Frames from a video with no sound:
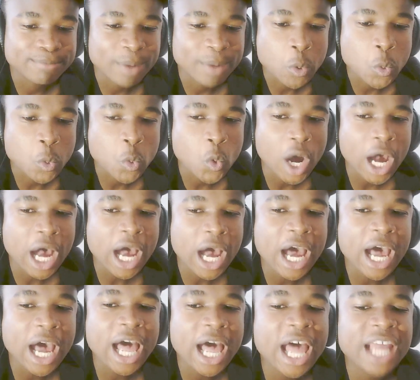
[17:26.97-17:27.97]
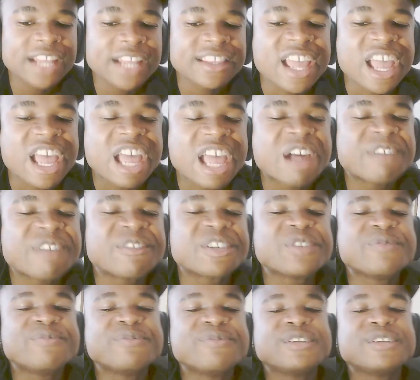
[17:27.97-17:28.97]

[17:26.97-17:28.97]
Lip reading: But whatever.